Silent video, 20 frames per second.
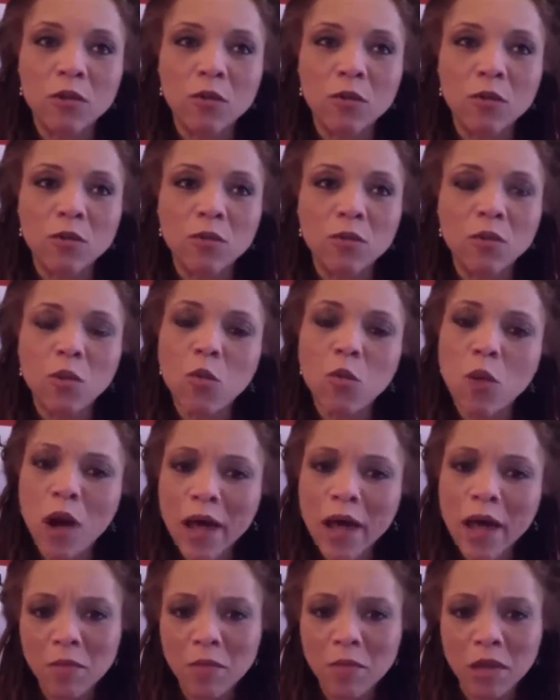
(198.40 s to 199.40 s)
well, why
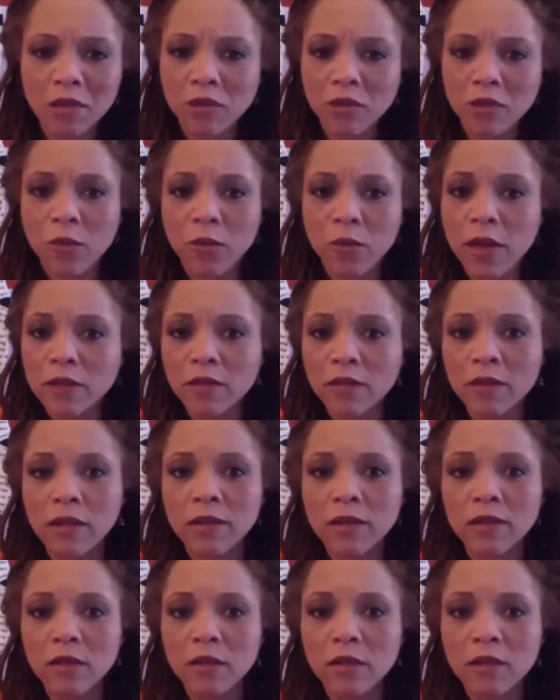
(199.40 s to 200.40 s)
am I so
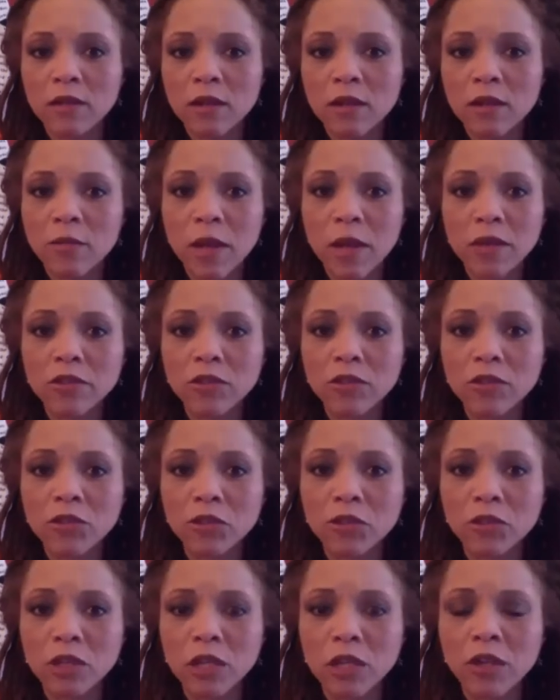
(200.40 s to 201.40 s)
fascinated about this
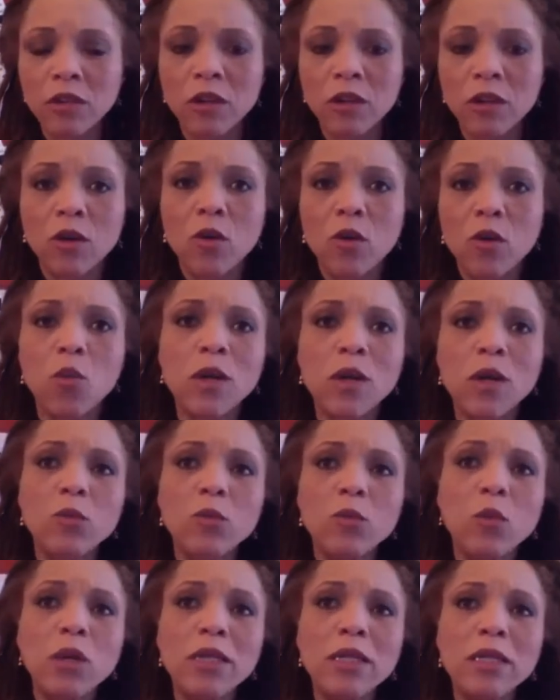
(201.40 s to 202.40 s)
journey? What
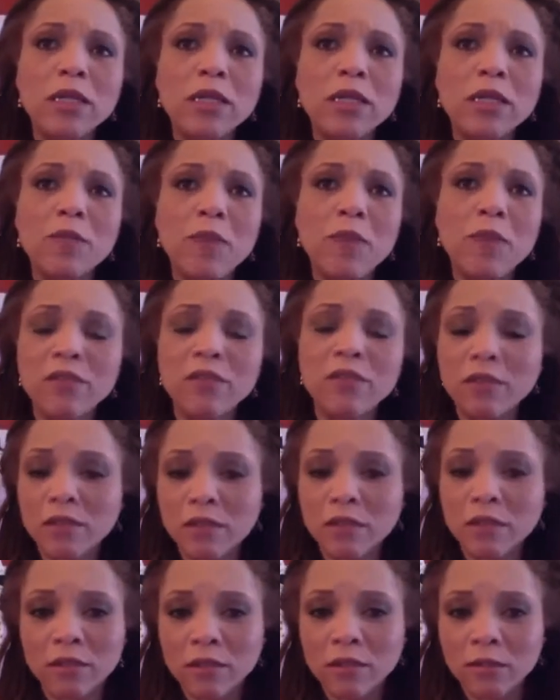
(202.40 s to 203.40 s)
about this
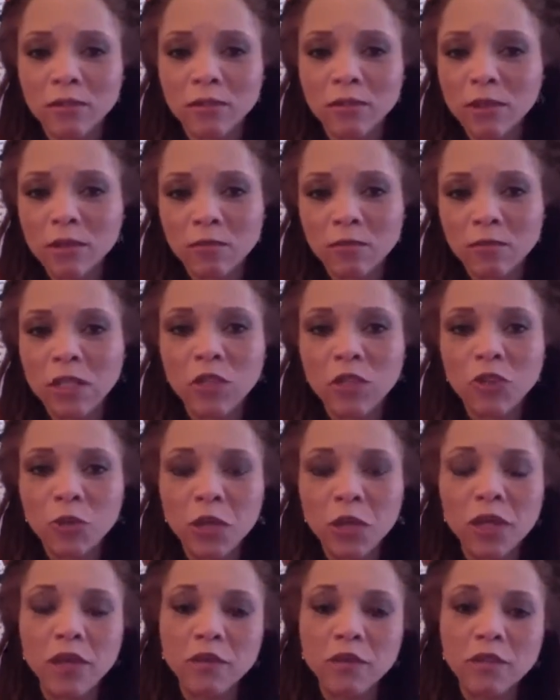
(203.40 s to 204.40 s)
is
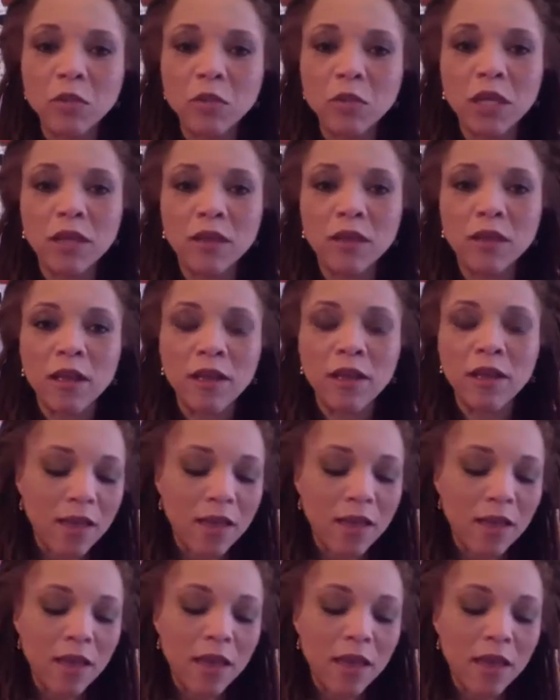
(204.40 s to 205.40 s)
intriguing to me?
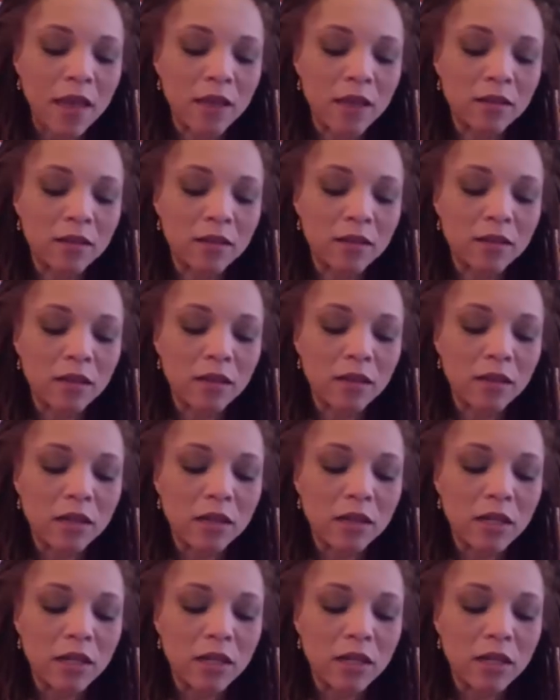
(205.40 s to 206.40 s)
And
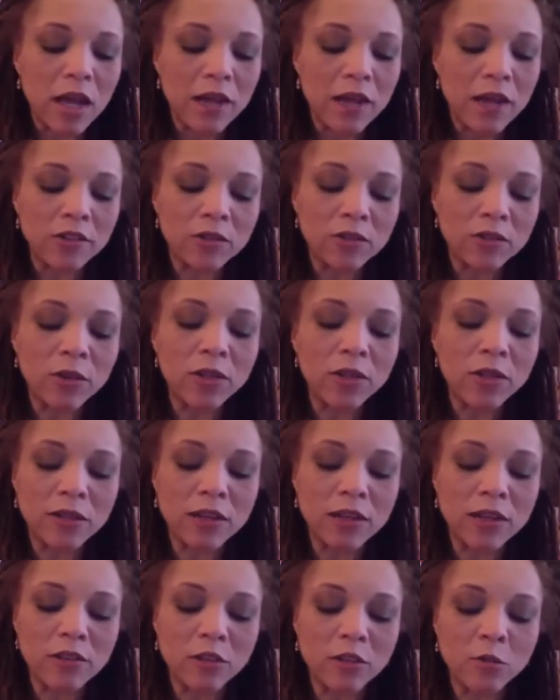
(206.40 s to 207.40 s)
I started
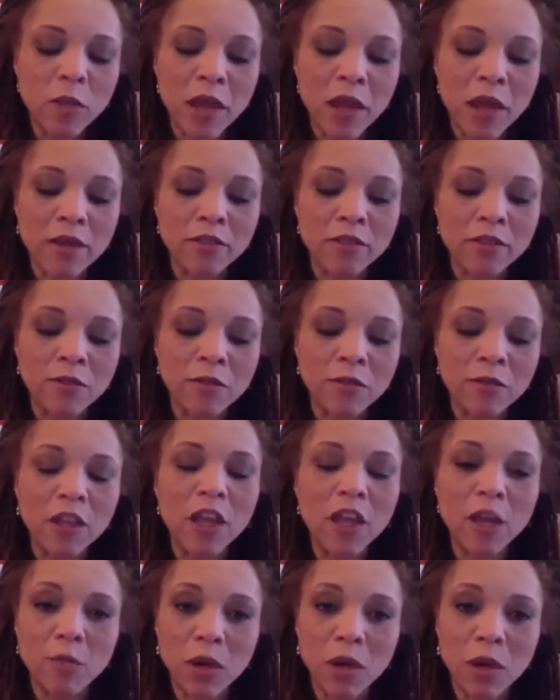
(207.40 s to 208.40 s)
down this path of
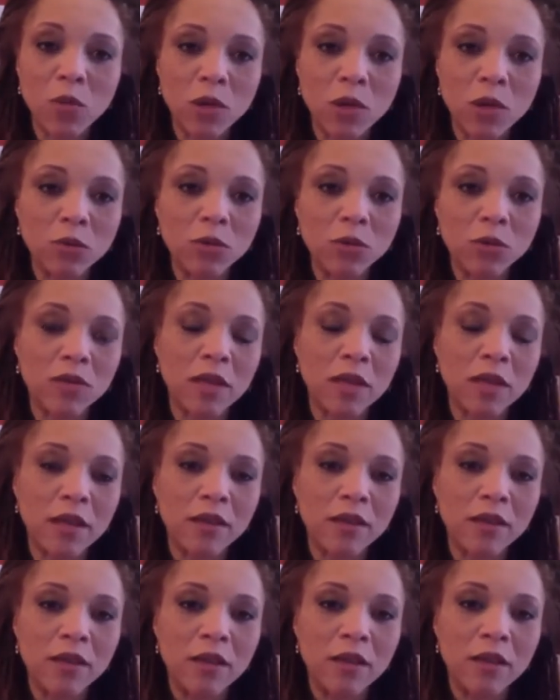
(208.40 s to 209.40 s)
thinking about what it was
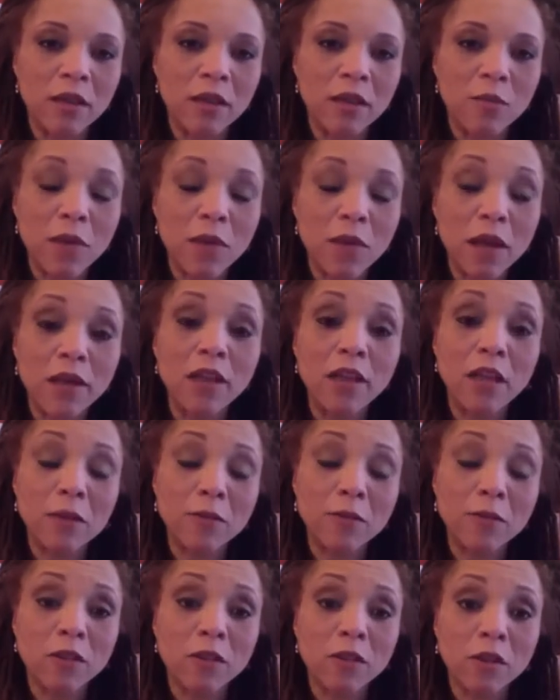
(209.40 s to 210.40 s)
like buying
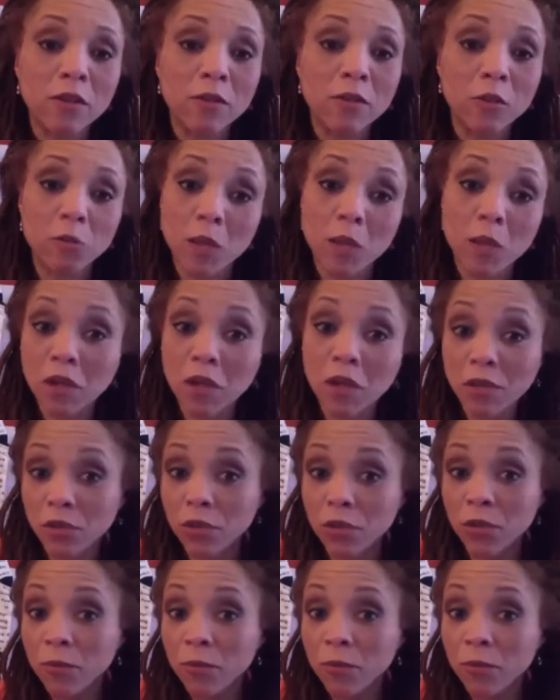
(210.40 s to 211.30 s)
gifts for my mother.